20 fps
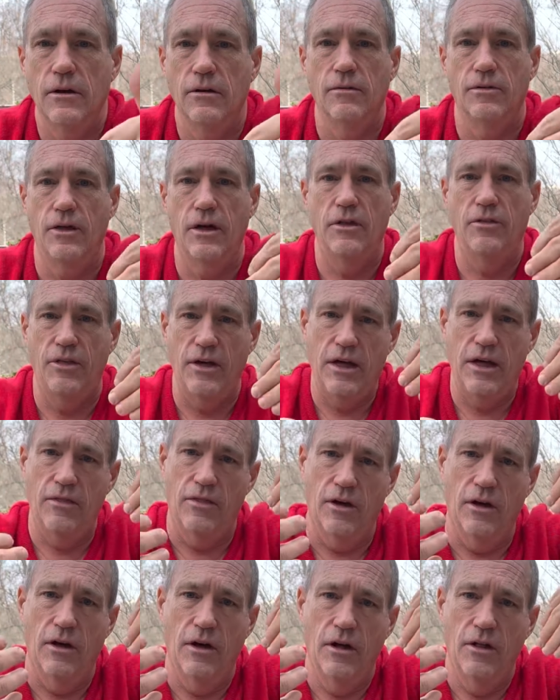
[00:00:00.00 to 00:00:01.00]
The, then
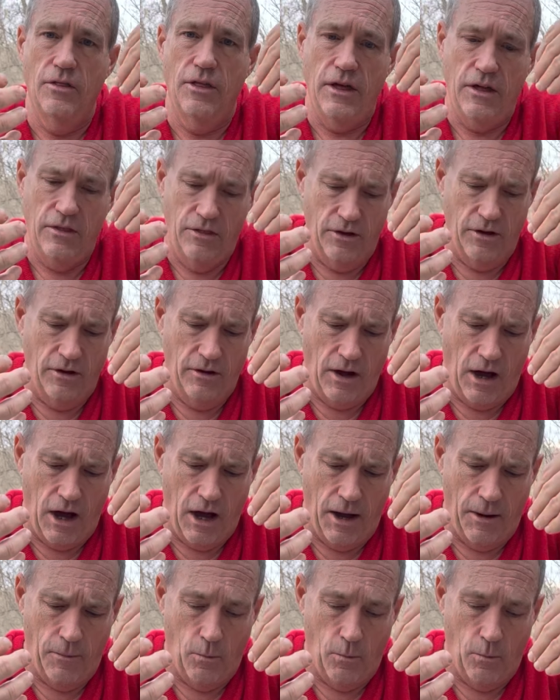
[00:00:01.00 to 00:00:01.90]
the then the uh,